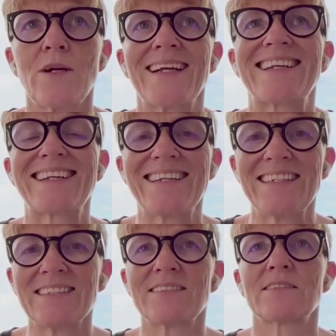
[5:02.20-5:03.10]
at
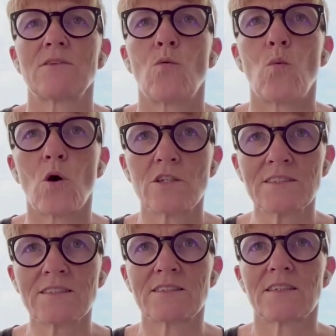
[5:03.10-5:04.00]
least
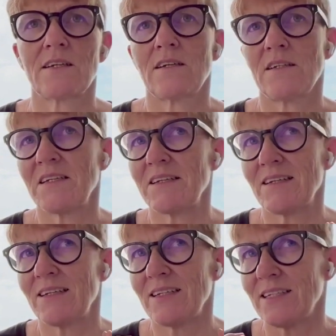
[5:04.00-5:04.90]
once
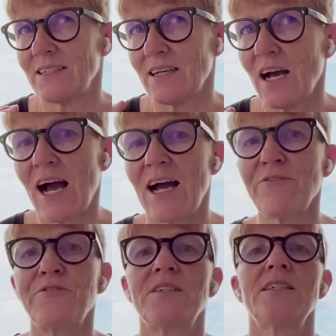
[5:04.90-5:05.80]
in a
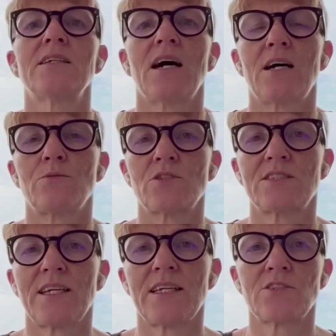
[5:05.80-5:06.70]
half year, I would
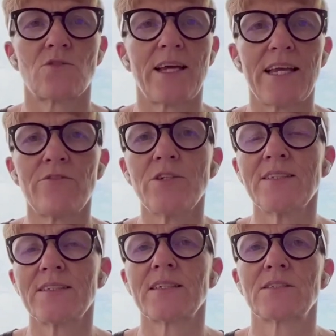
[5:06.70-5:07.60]
say, so every
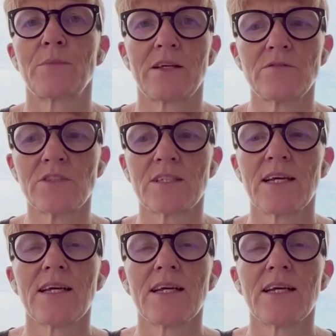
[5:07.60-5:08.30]
6 months,